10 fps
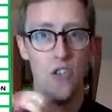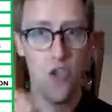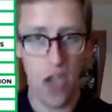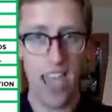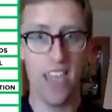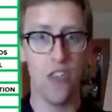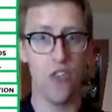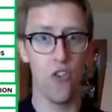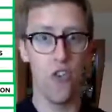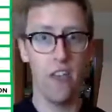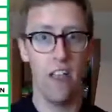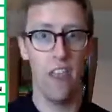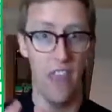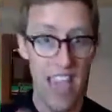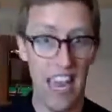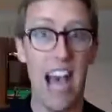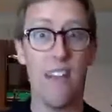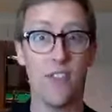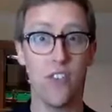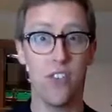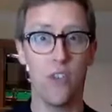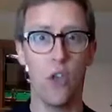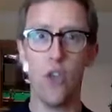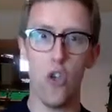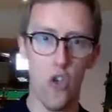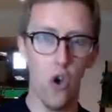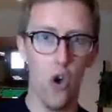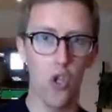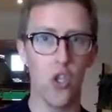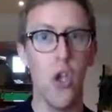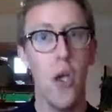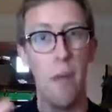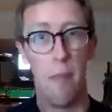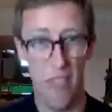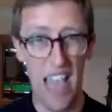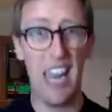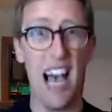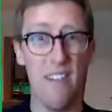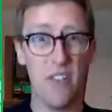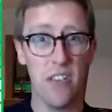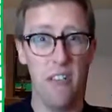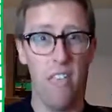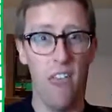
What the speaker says: change their lives. Not just yours, but their lives.